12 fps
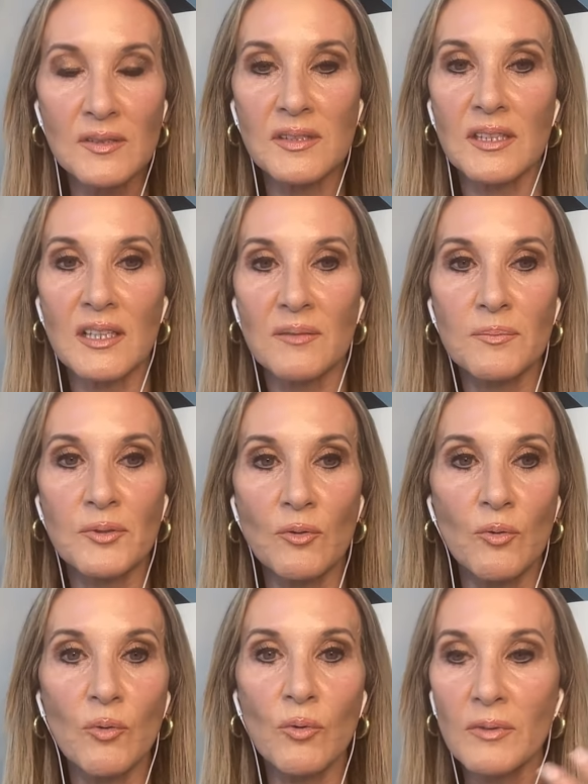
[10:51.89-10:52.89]
And I put
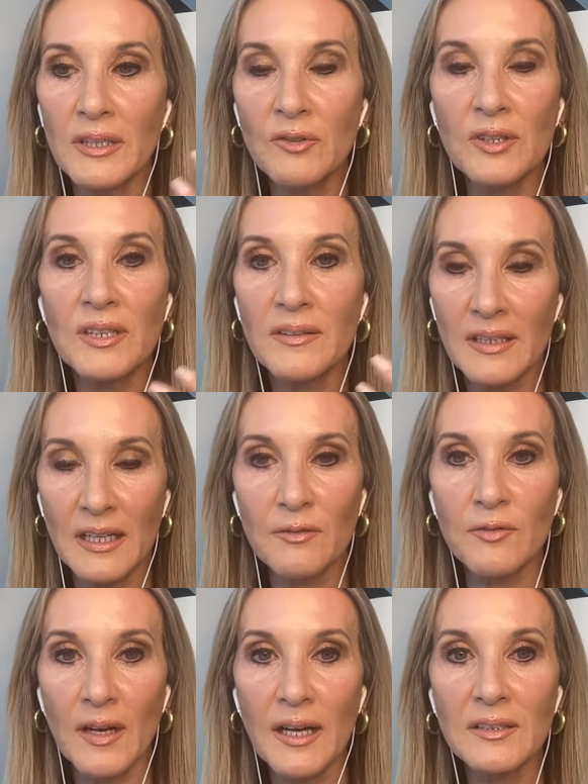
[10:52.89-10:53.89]
all everything that I
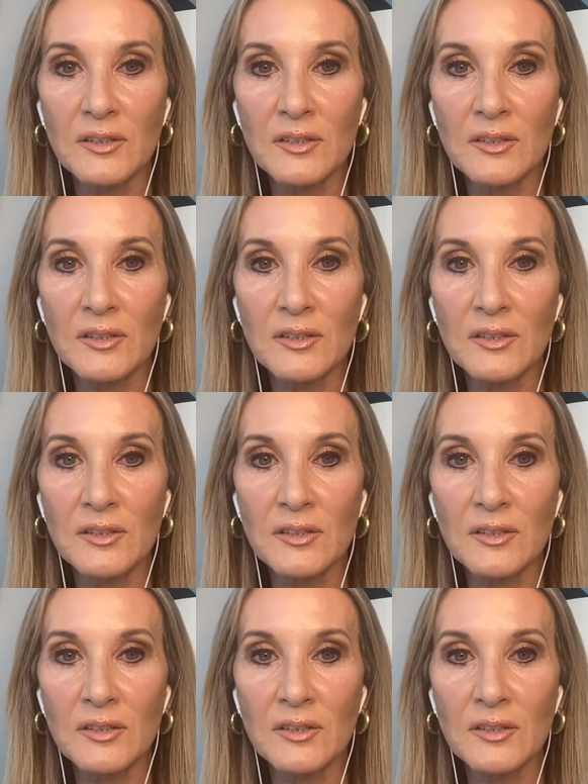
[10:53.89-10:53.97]
find